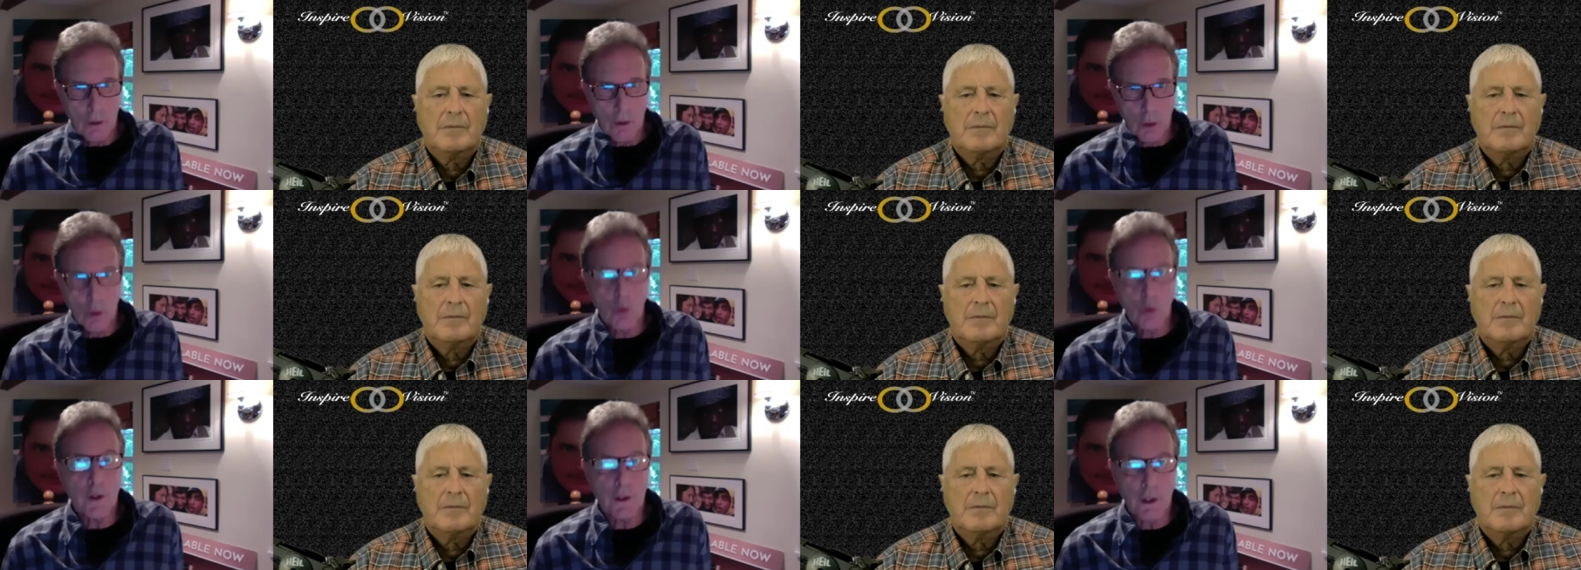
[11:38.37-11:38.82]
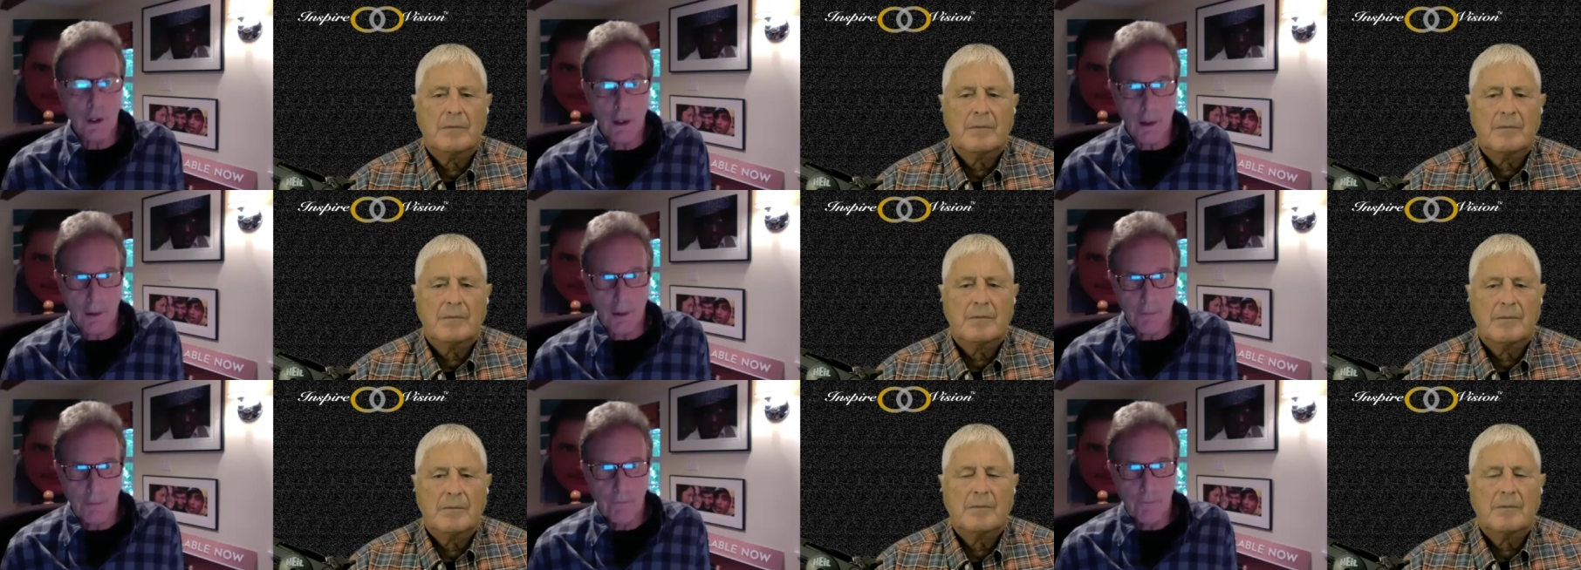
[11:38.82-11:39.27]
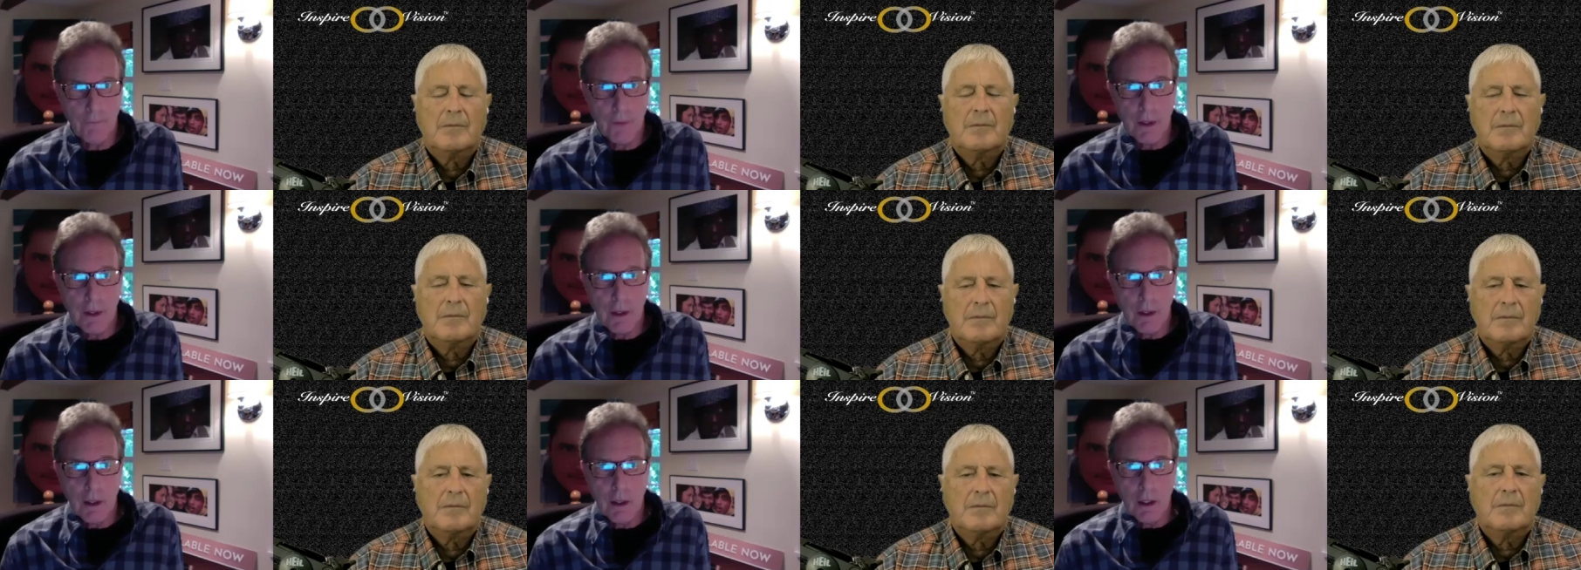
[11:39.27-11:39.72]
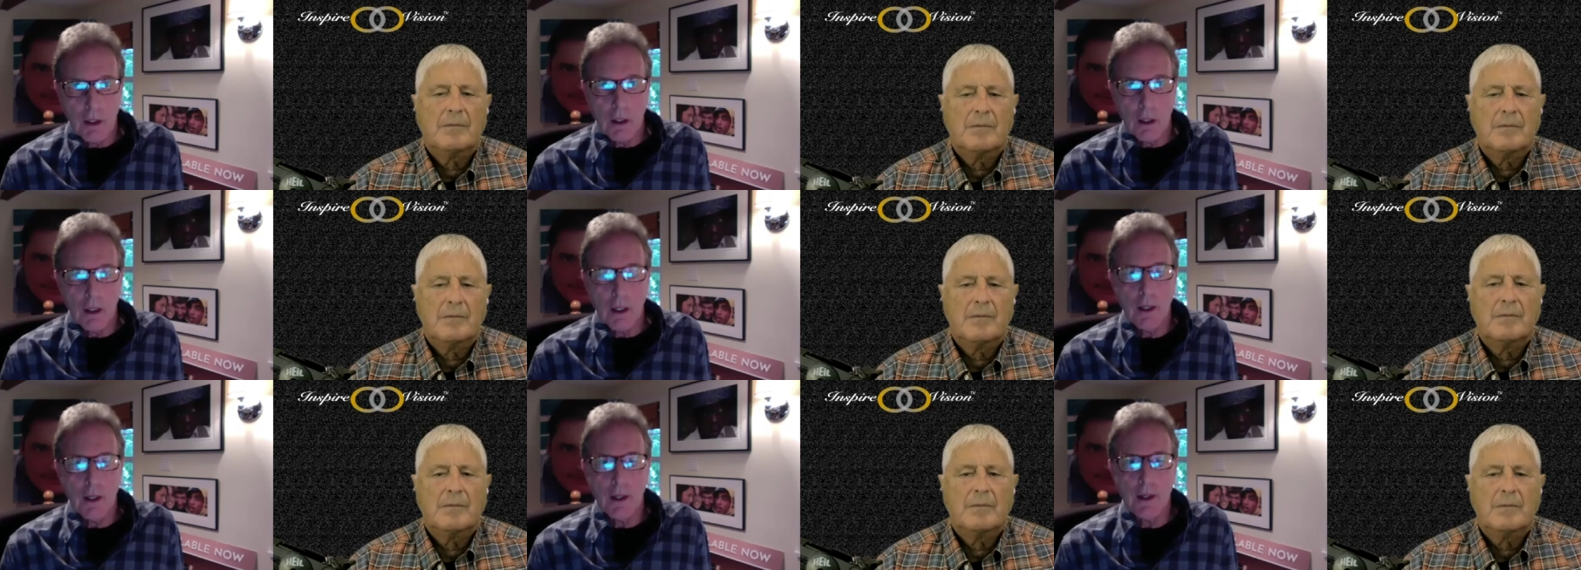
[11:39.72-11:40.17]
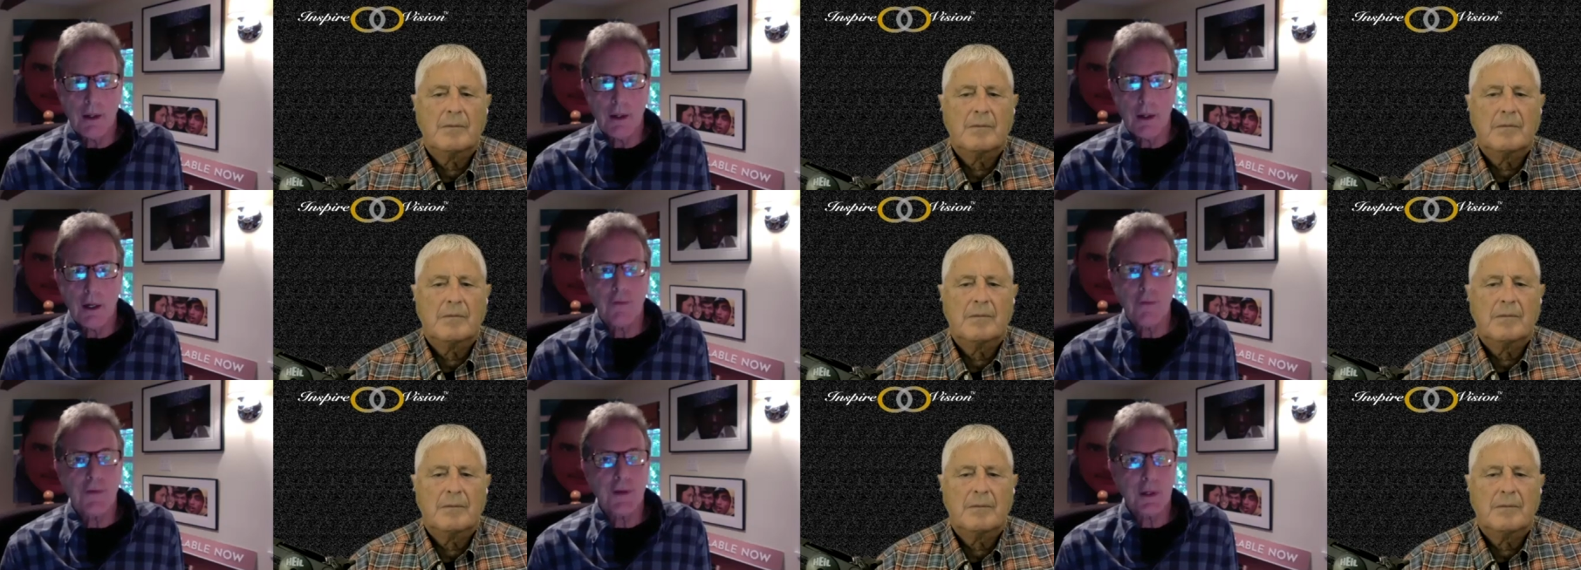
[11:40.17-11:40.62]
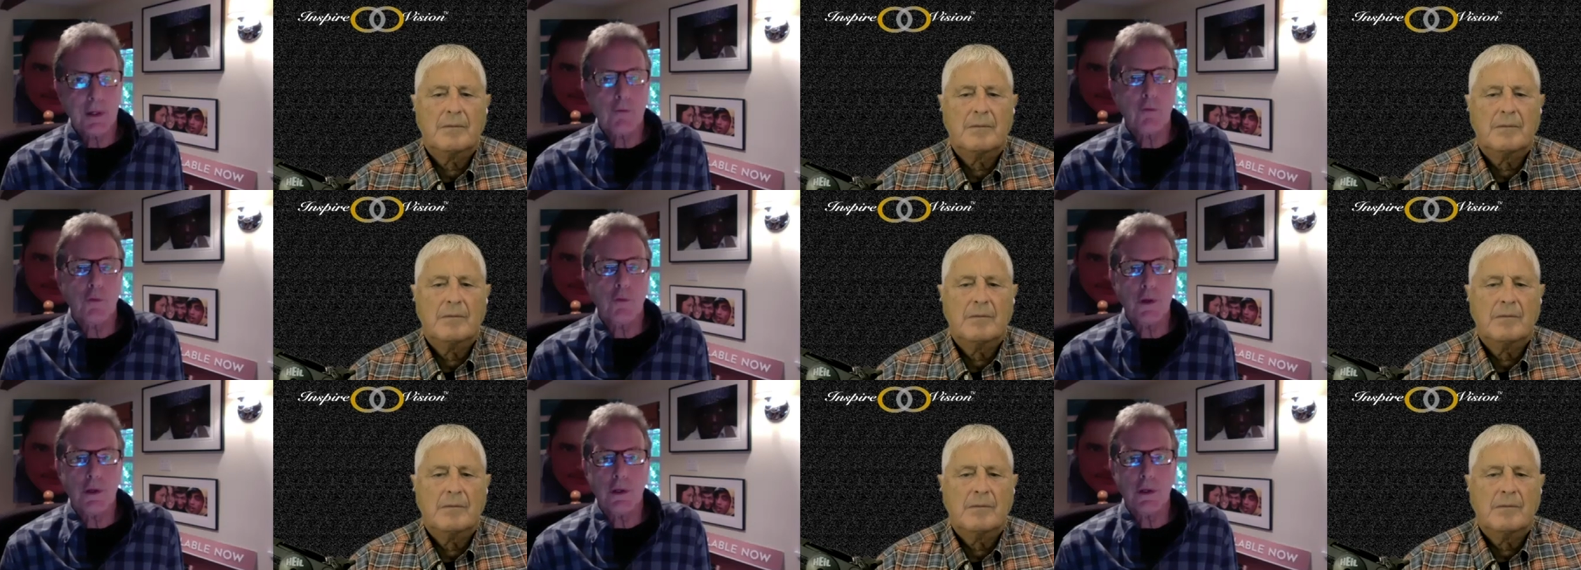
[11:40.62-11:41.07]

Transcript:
Speaker 1: who we are and I think if we